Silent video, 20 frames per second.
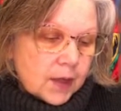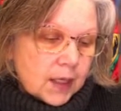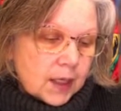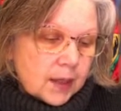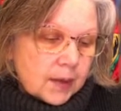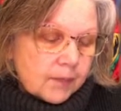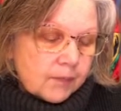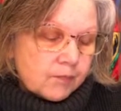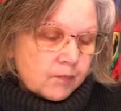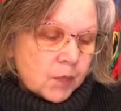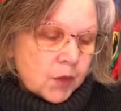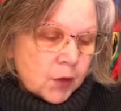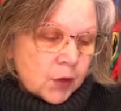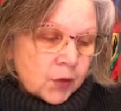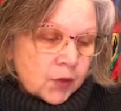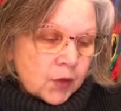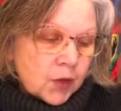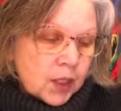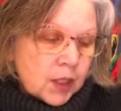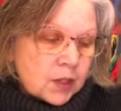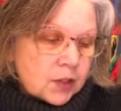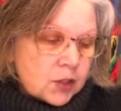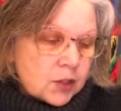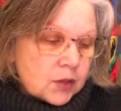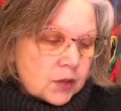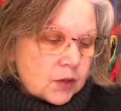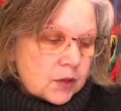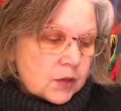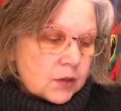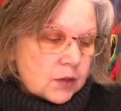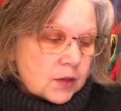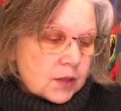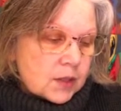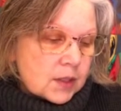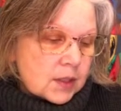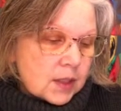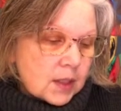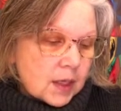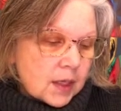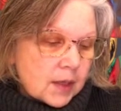earth angels,